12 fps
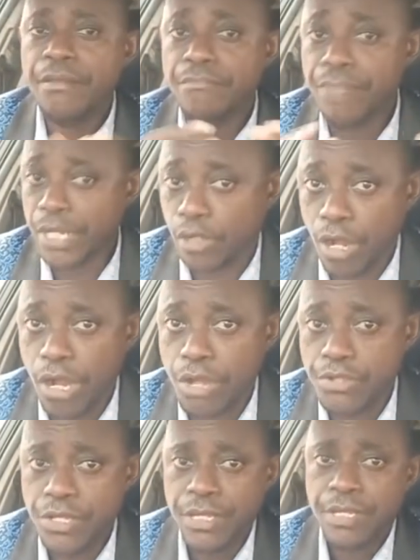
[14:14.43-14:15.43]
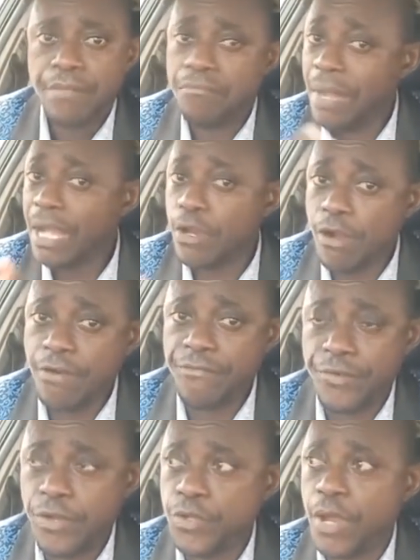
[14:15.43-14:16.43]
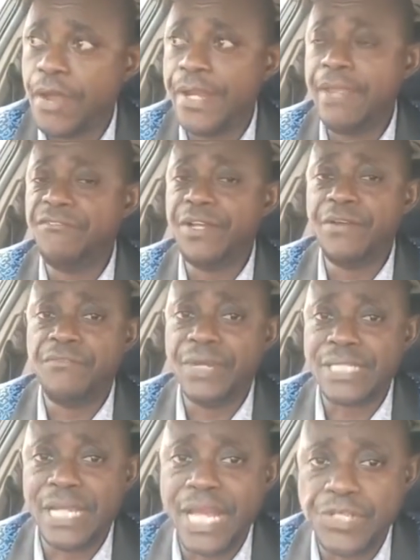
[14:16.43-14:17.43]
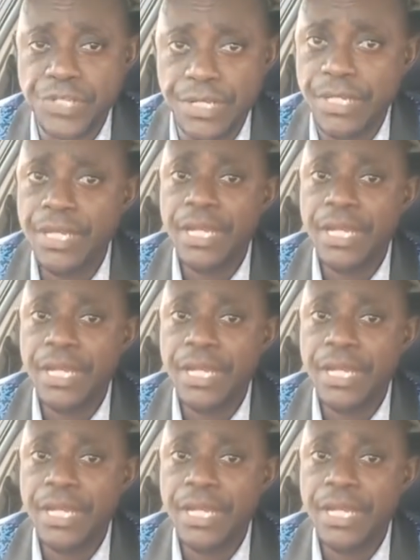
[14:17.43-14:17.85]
Because my governor, you're already revitalizing,